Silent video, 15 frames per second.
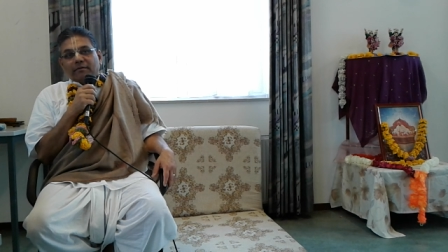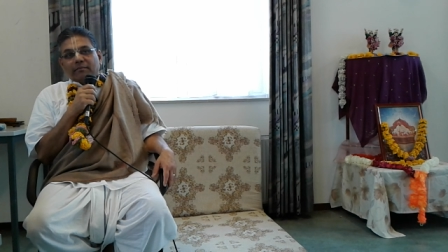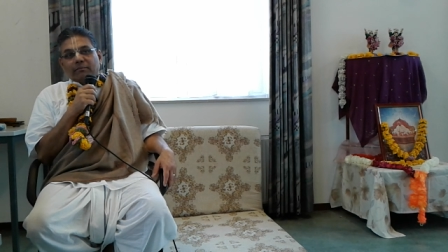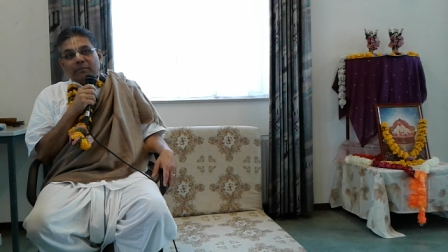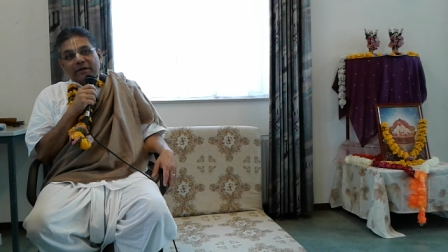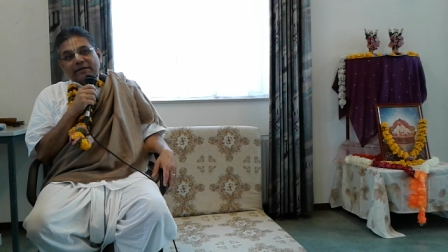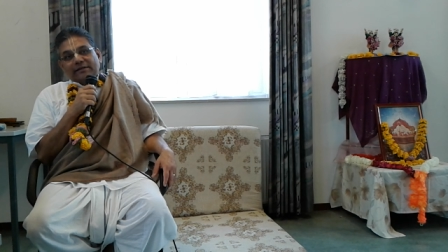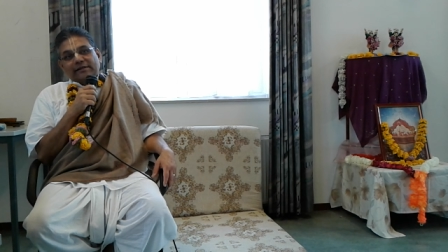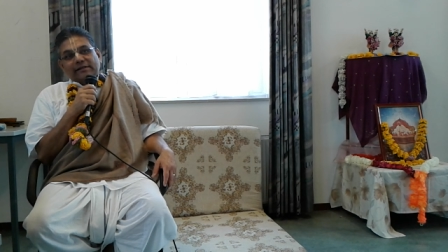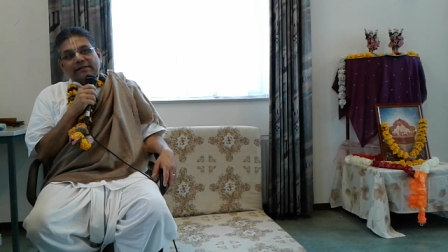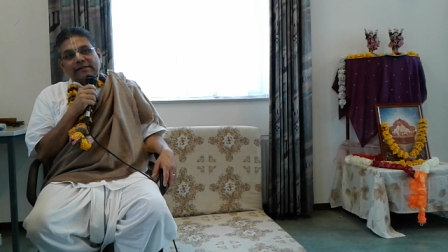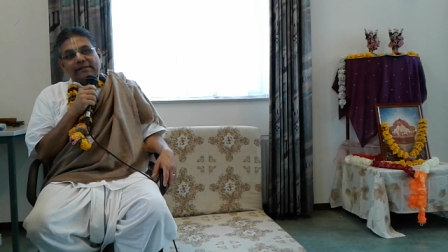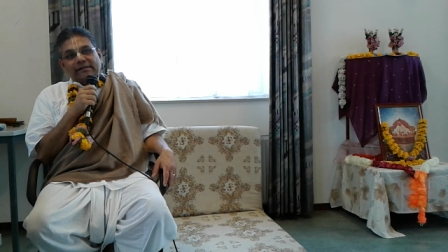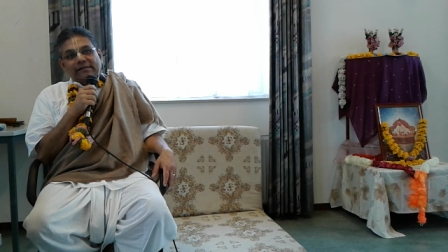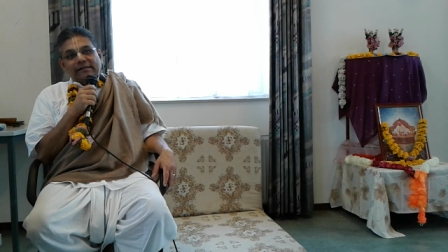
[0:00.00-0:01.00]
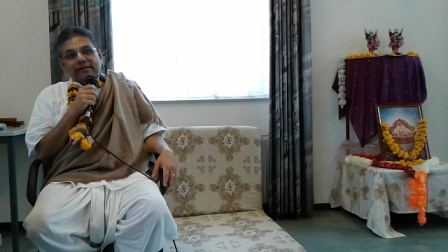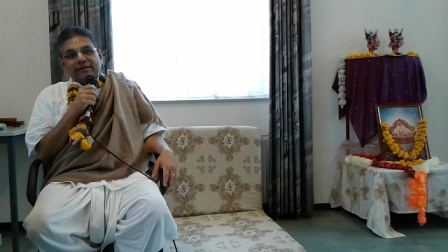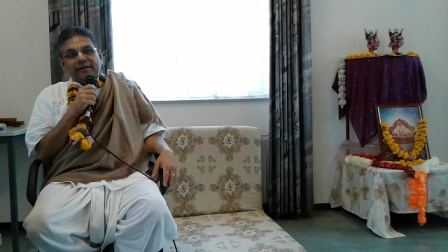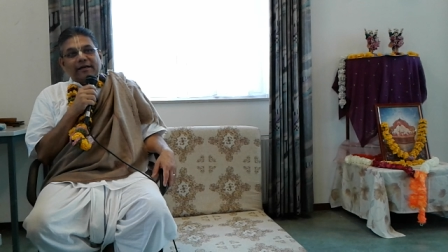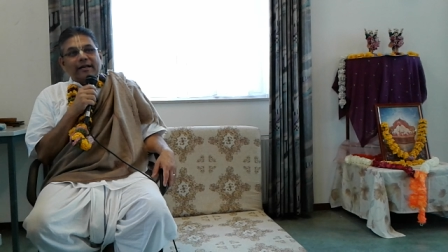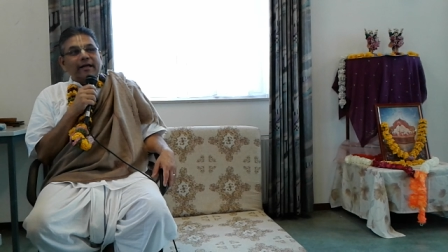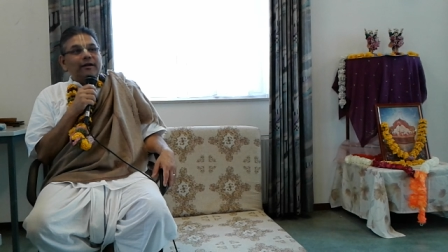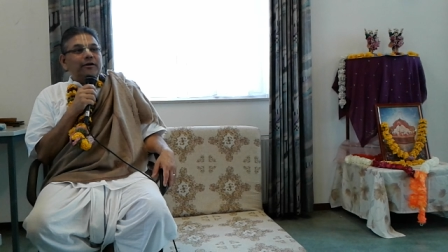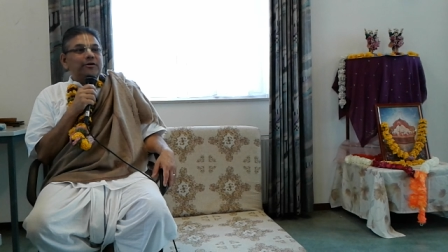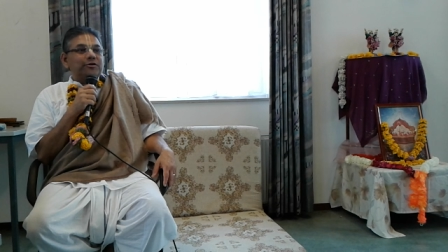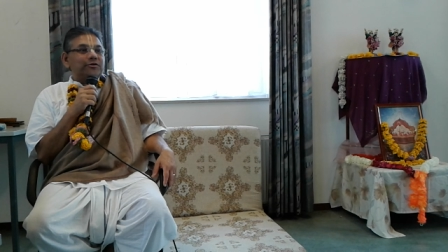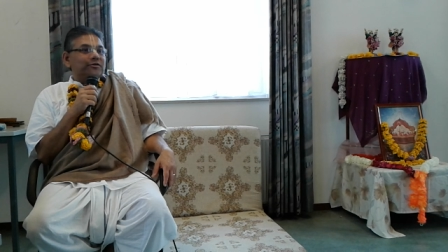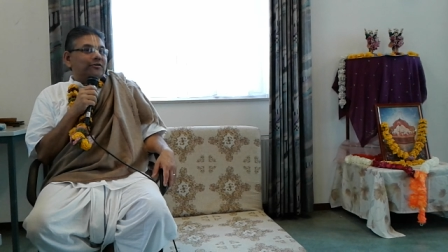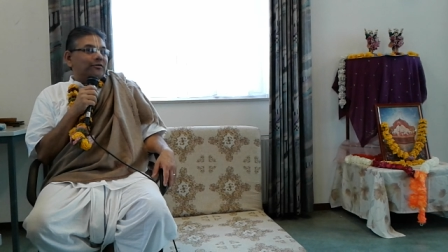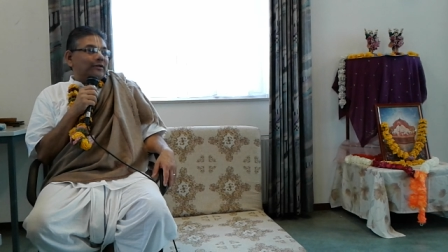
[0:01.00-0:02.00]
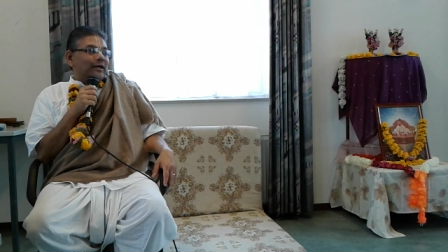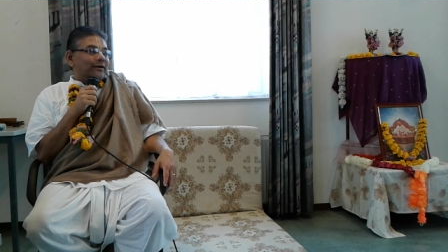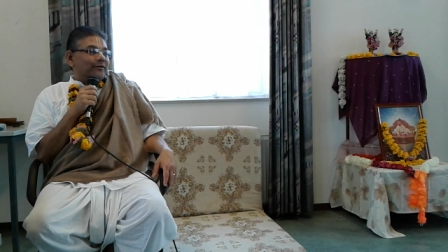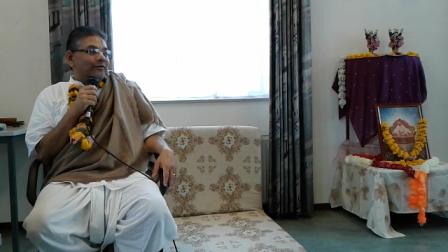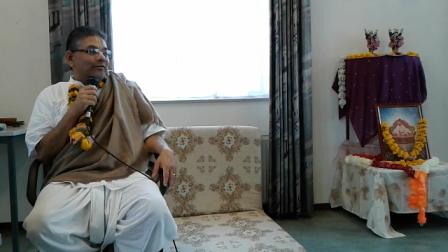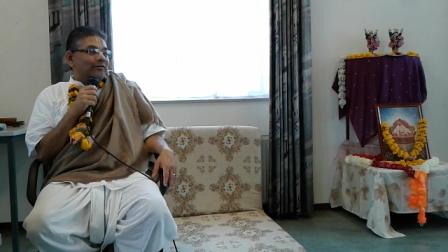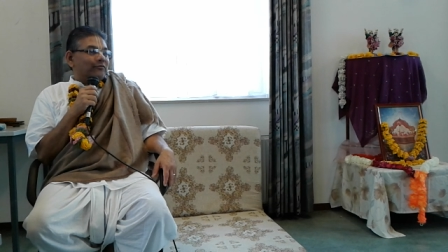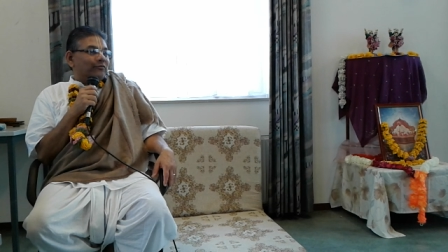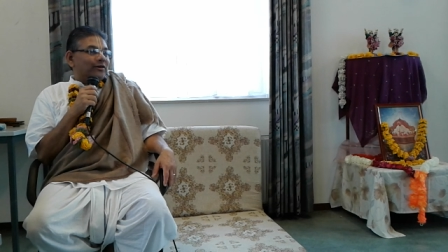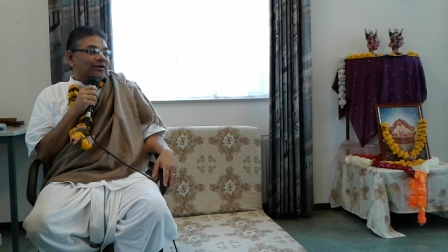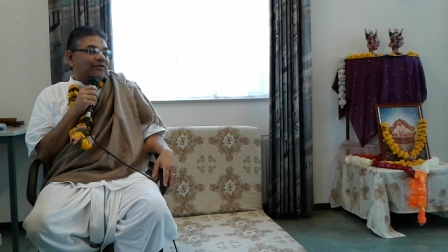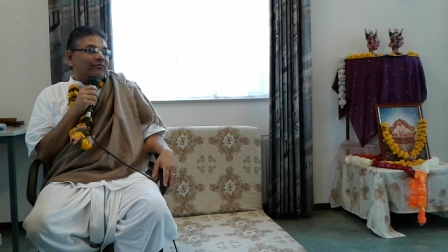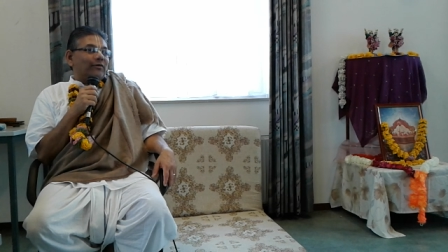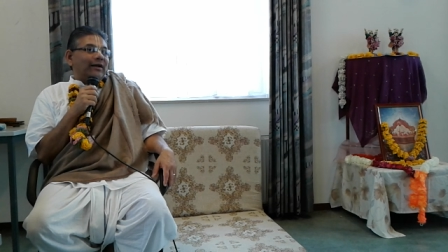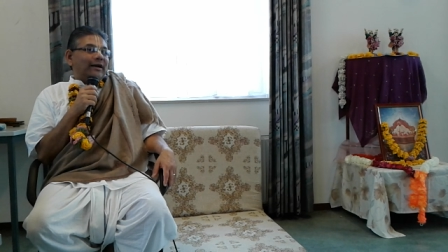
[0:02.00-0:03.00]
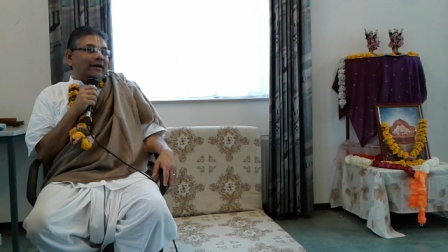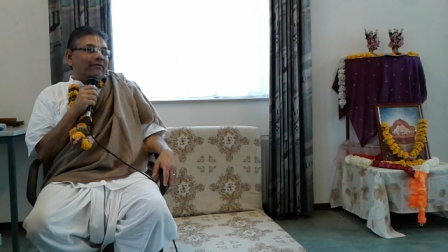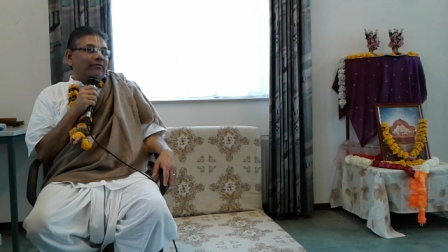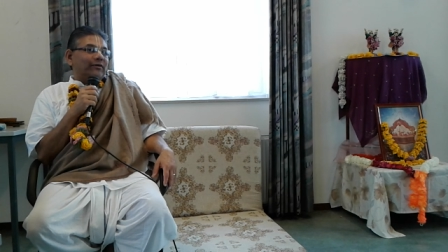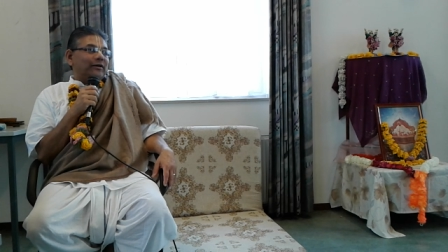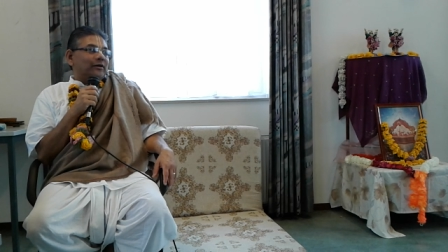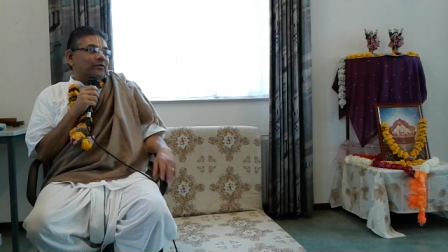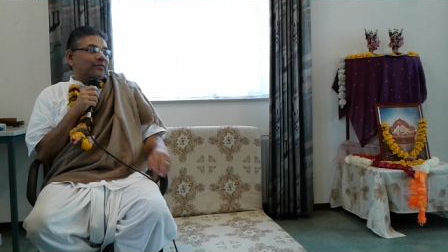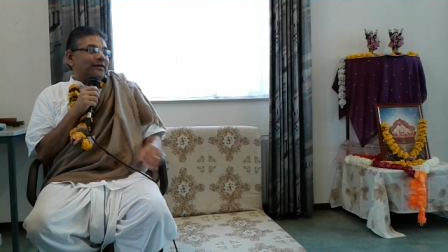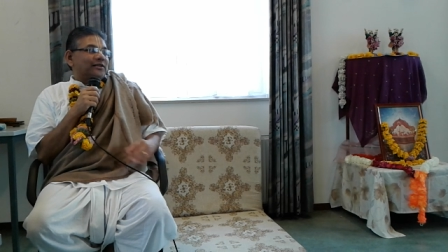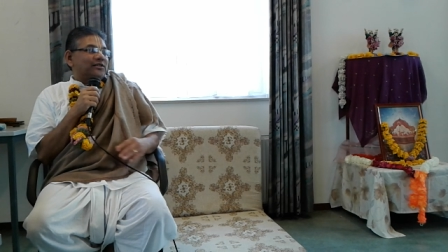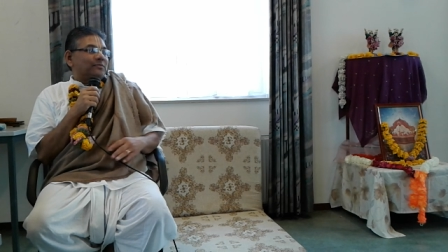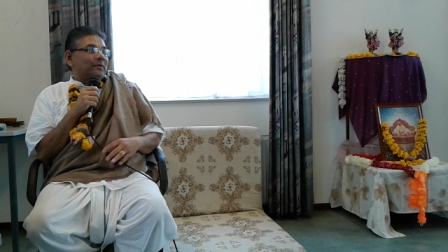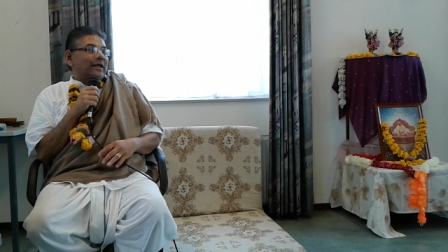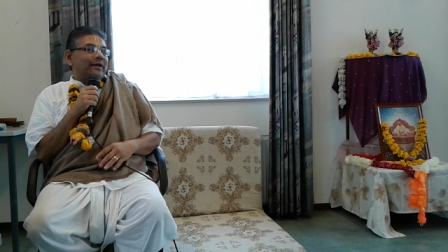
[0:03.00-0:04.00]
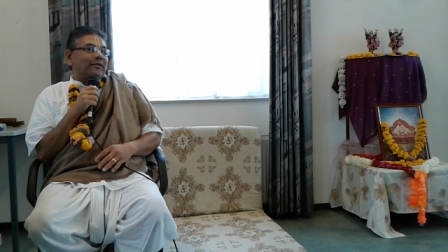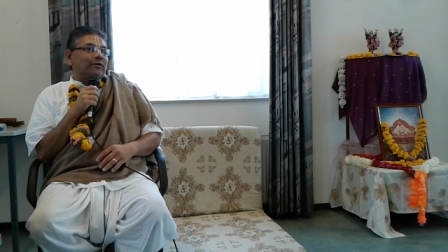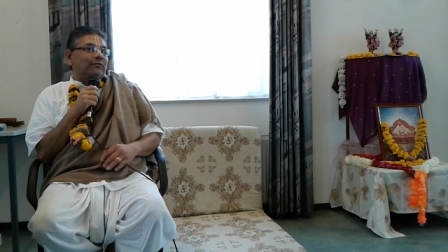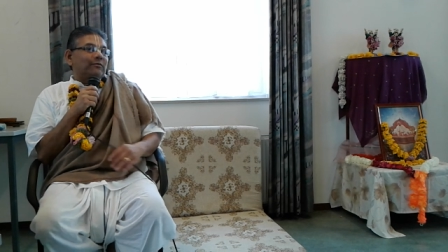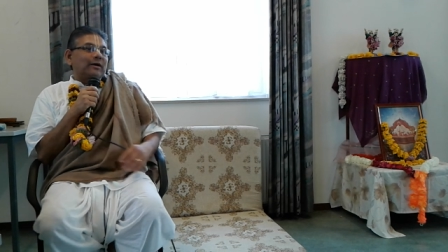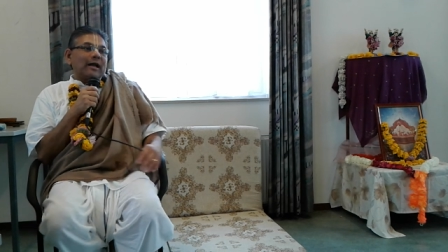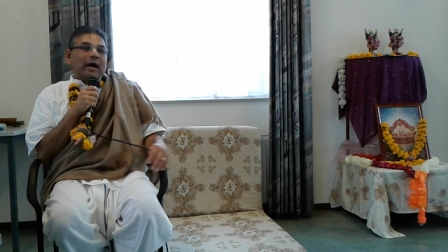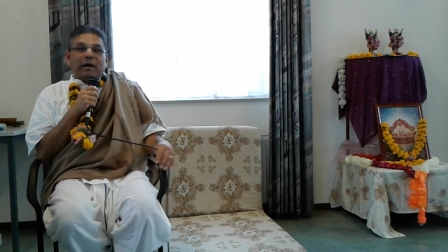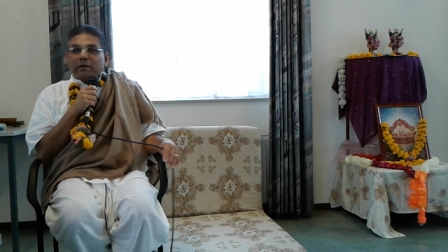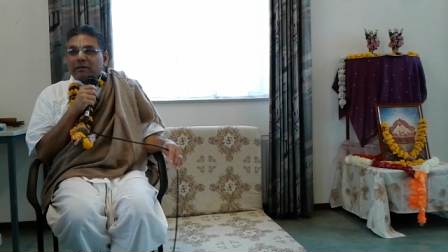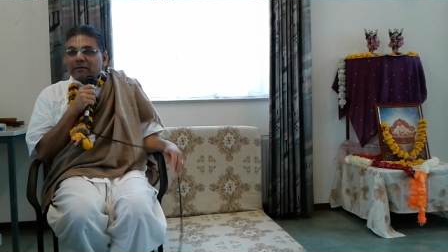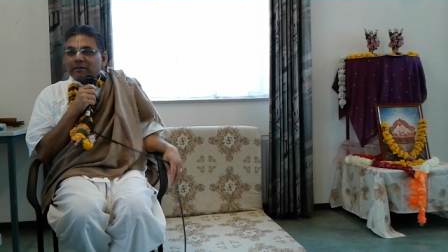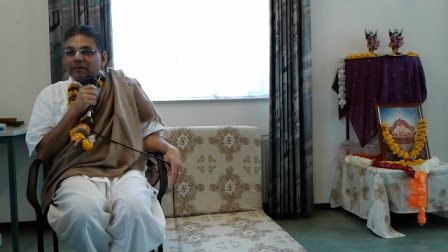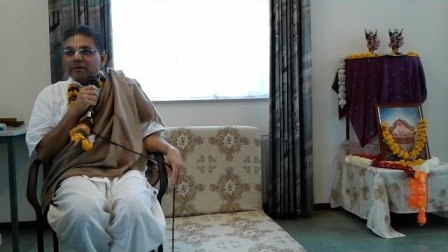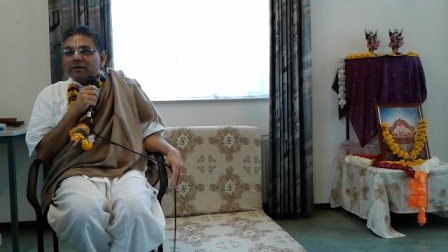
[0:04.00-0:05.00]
Bliss. In English, it is very difficult to explain the word Ananda.